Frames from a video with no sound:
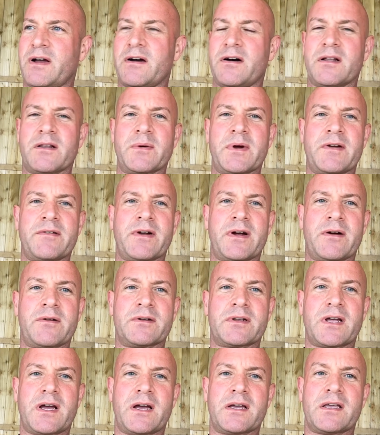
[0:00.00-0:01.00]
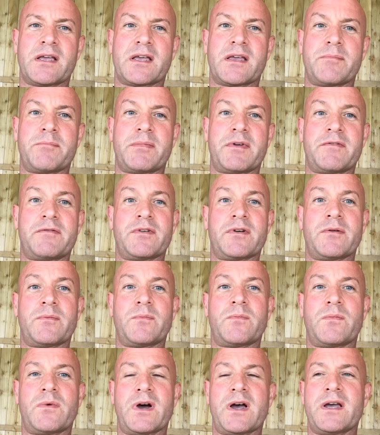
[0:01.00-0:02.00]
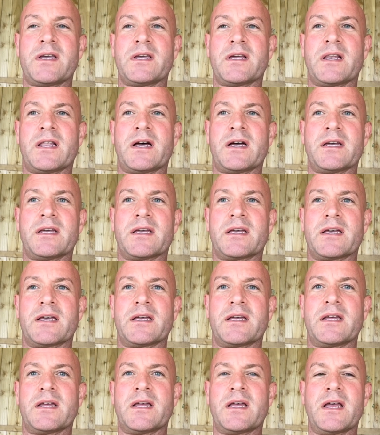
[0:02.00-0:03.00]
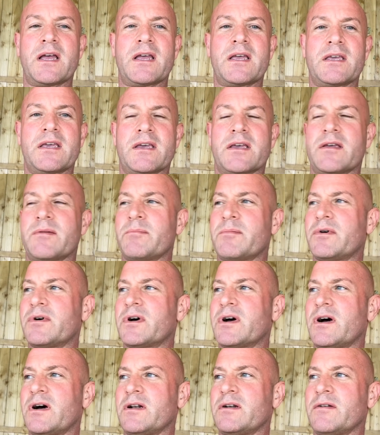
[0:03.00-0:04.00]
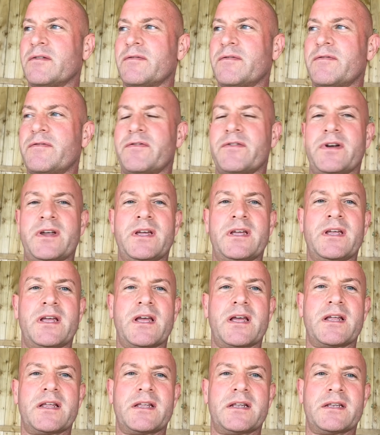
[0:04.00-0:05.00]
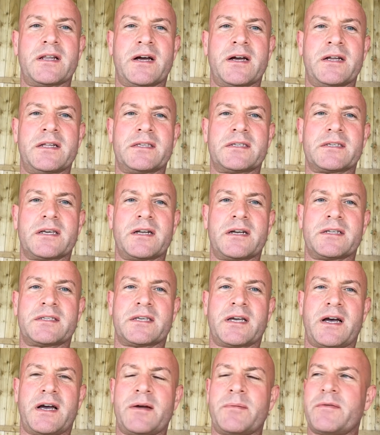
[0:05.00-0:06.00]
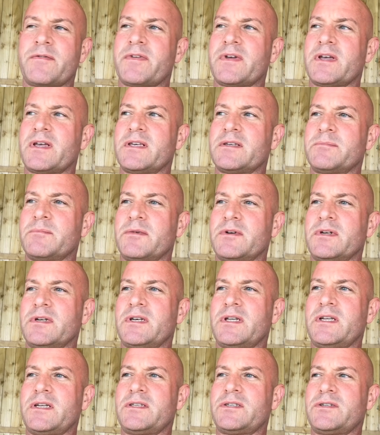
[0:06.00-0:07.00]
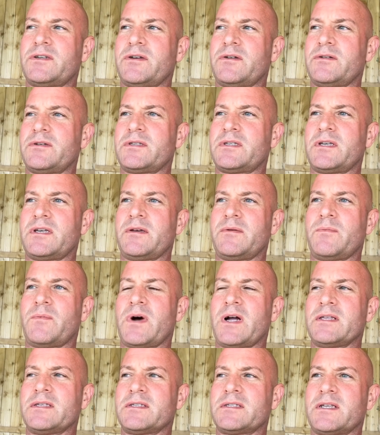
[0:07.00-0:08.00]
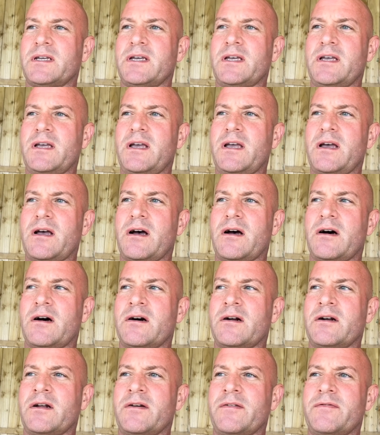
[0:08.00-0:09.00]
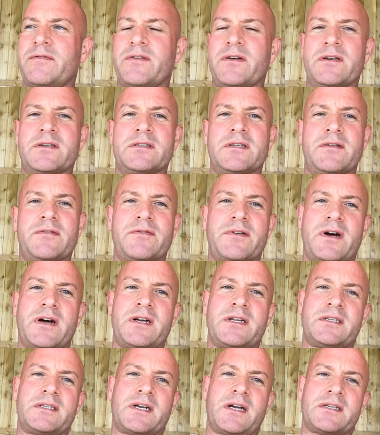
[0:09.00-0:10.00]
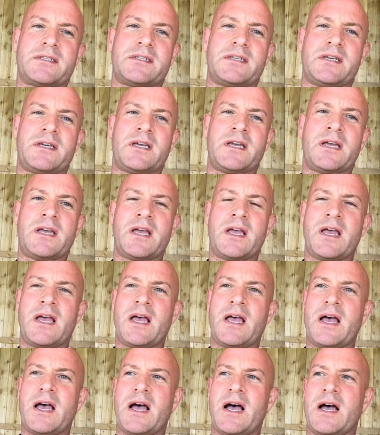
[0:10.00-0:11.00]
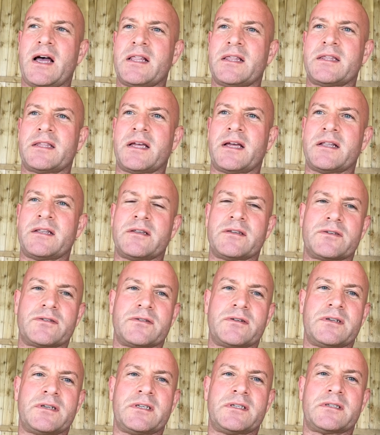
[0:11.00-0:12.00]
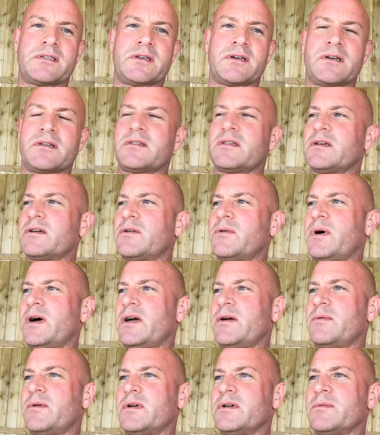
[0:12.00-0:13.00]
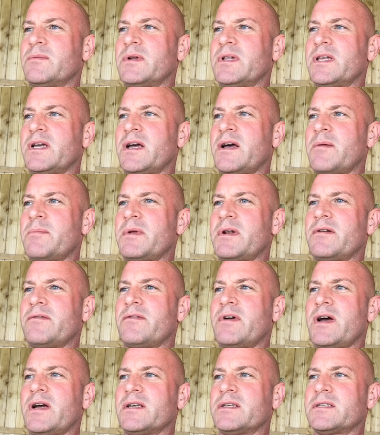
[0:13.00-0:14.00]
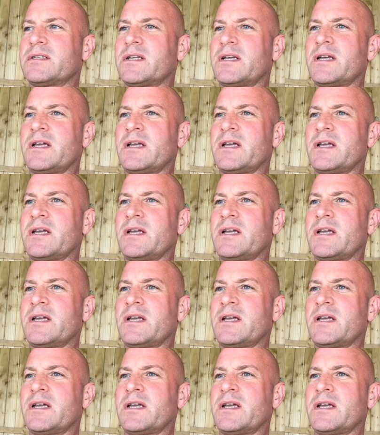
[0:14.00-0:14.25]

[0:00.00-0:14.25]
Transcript: all the way around, and you can bivvy up where you like. You can book on 3 nights at a time. I think it's Monday, Tuesday, Wednesday, or Thursday, Friday, Saturday, and then the Sunday's the quiet one when you get a bit of rest.